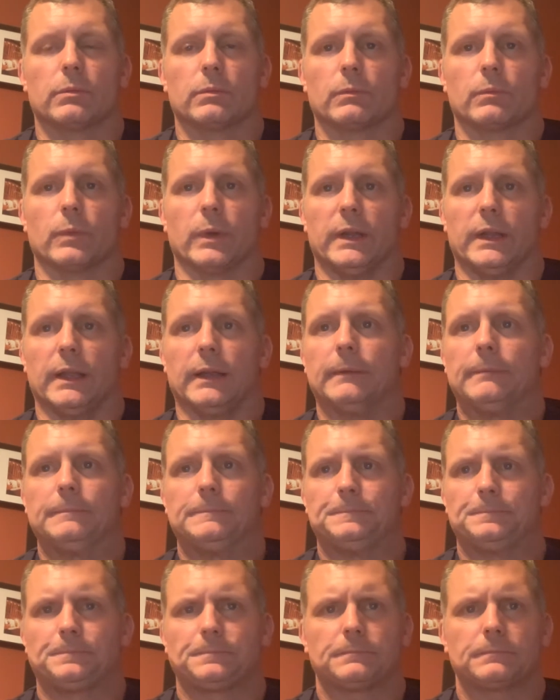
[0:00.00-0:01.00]
reading.
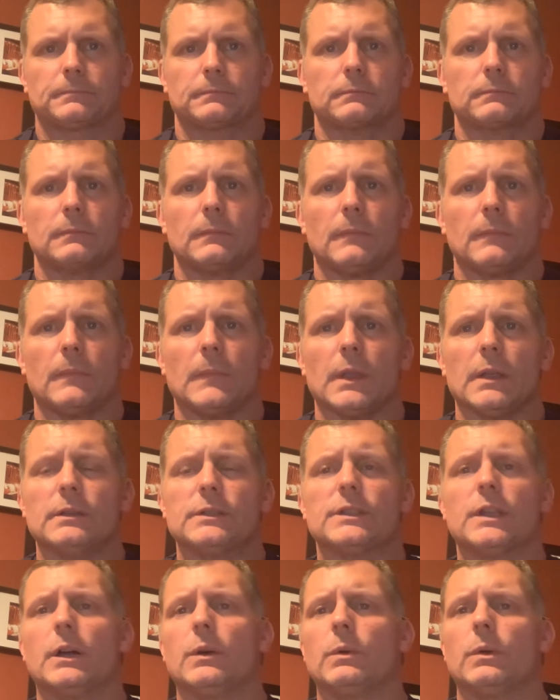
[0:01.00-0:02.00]

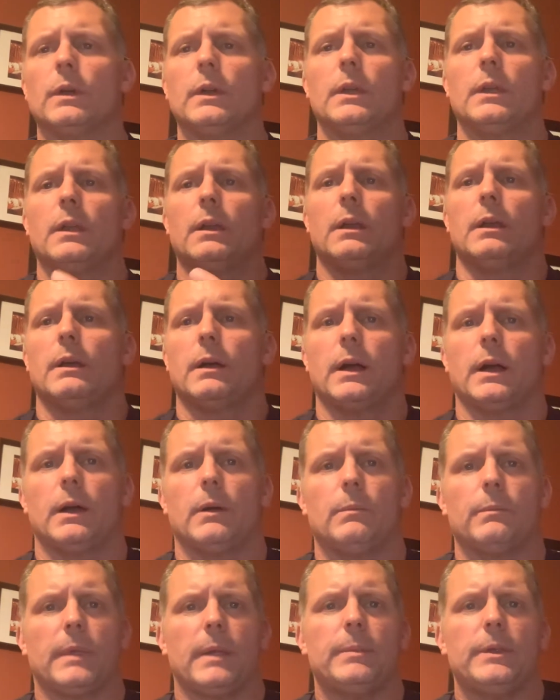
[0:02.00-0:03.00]
So
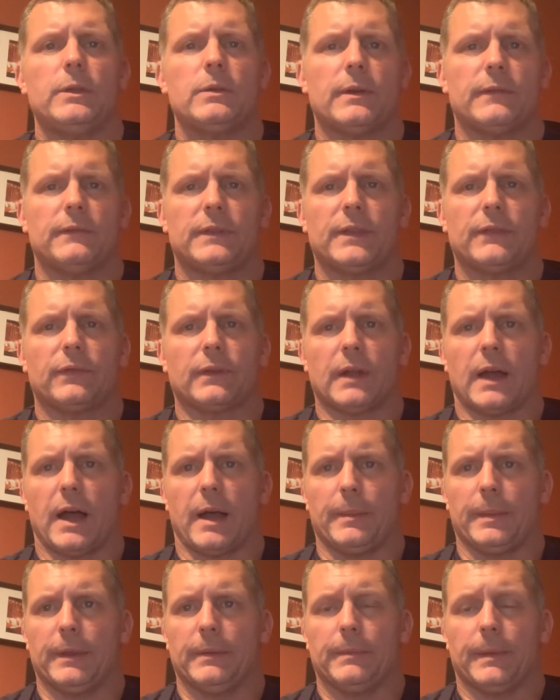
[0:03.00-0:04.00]
maybe you have a different
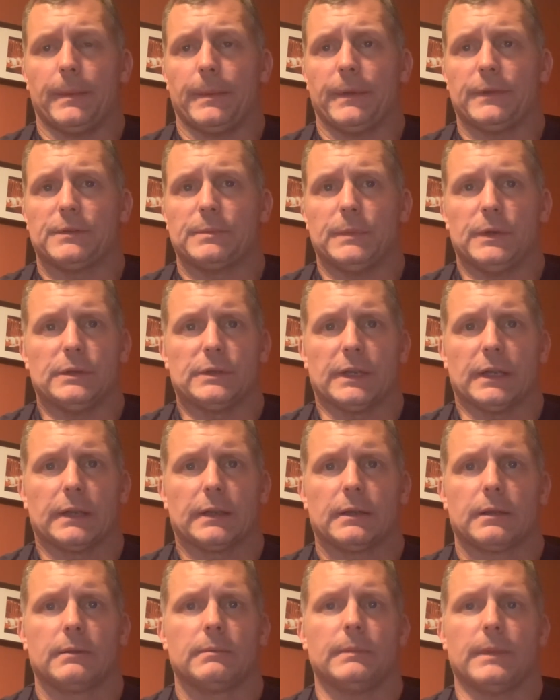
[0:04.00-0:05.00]
hobby. Maybe it's
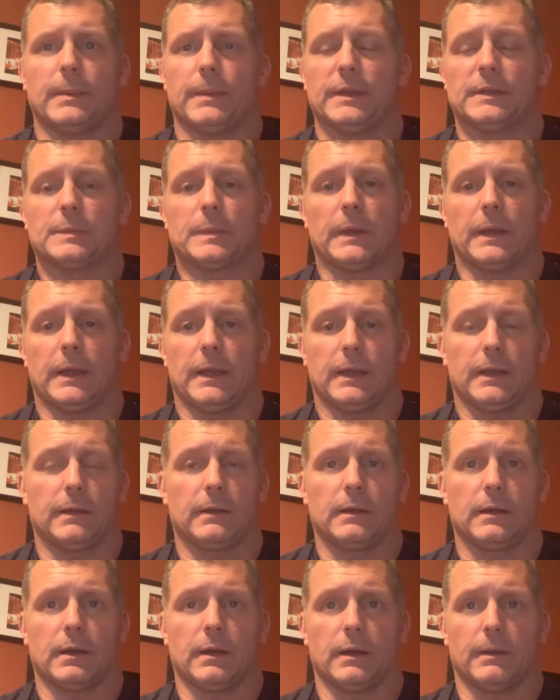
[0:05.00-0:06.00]
music. Maybe it's
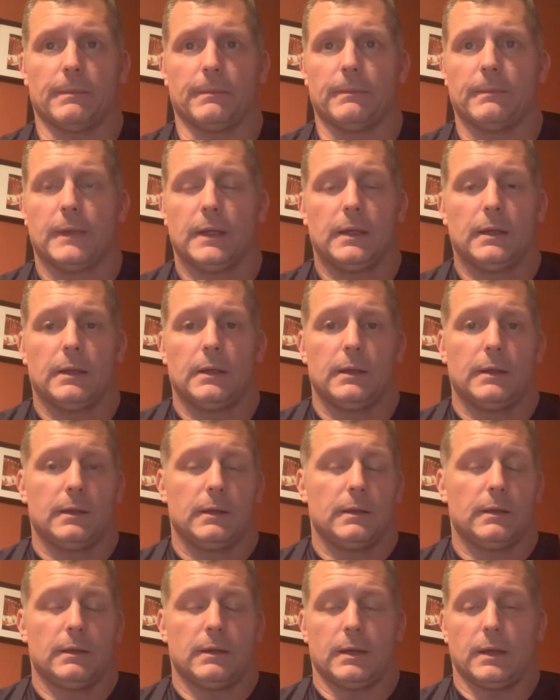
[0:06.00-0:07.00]
playing
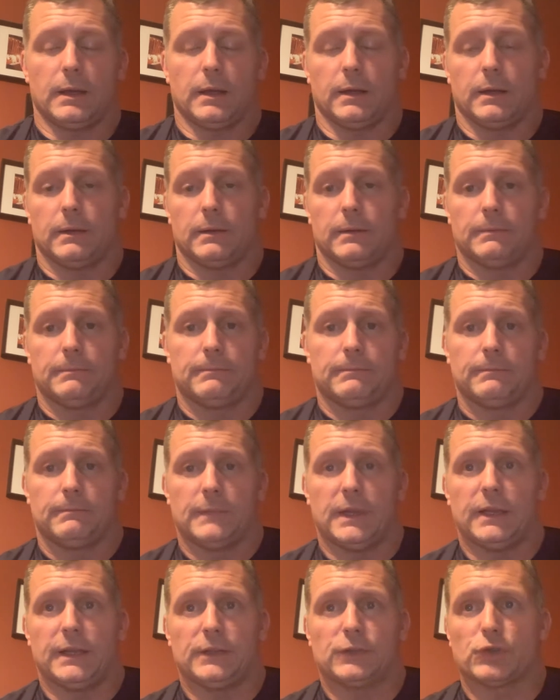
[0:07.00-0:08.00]

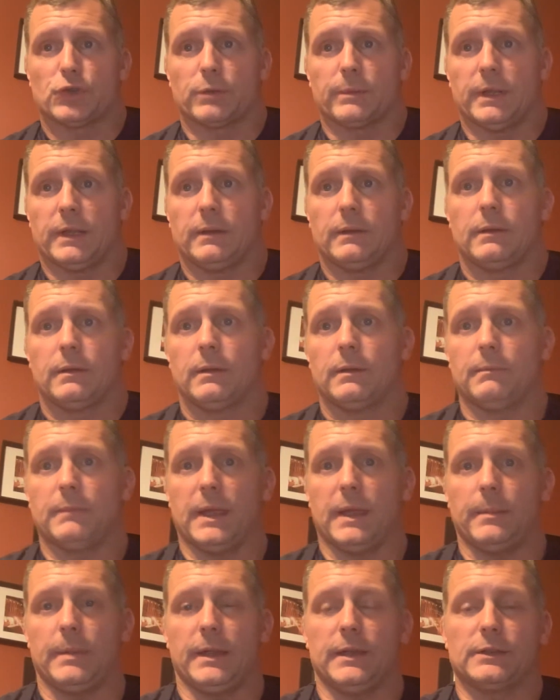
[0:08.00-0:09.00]
an instrument.
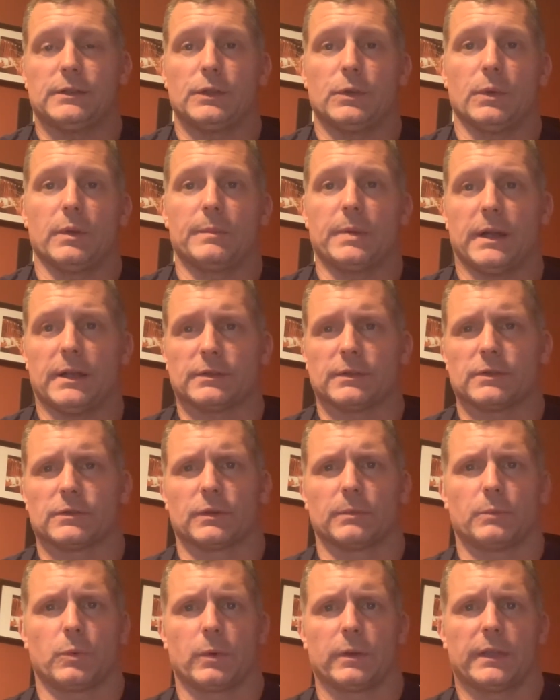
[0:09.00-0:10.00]
Maybe it's doing puzzles or
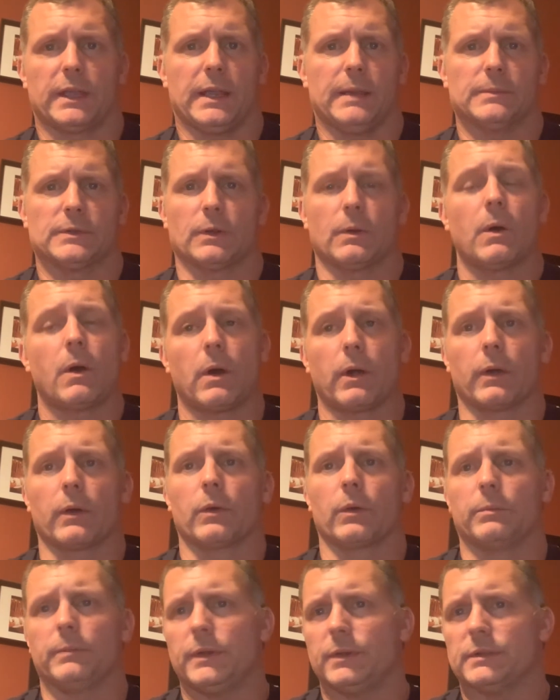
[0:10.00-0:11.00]
board games or art
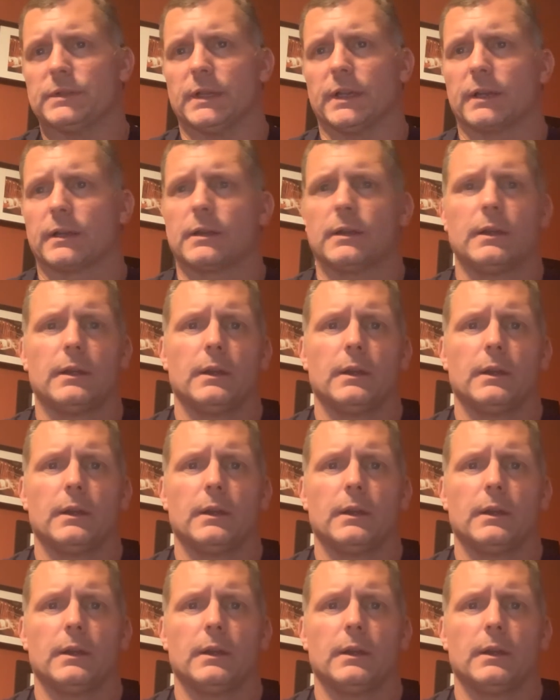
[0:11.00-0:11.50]
or music